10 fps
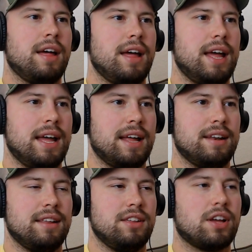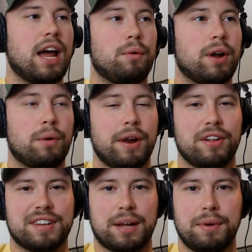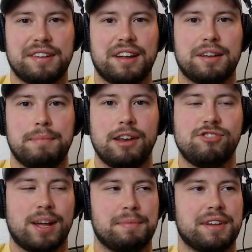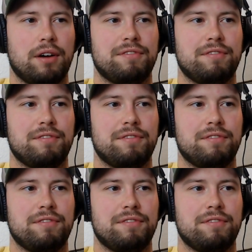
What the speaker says: And you got to wonder what he looks like when he's not diminishing himself.